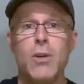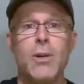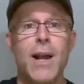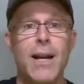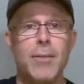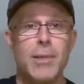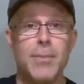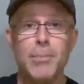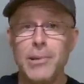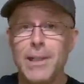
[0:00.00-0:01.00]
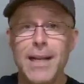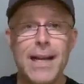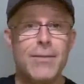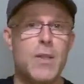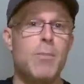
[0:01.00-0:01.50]
you're not able to put it
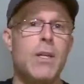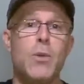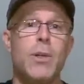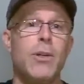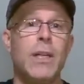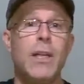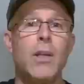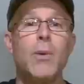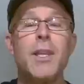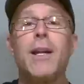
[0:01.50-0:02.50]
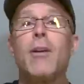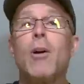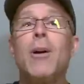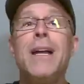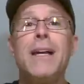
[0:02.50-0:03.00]
out of its misery or kill it with an
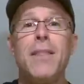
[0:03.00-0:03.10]
arrow,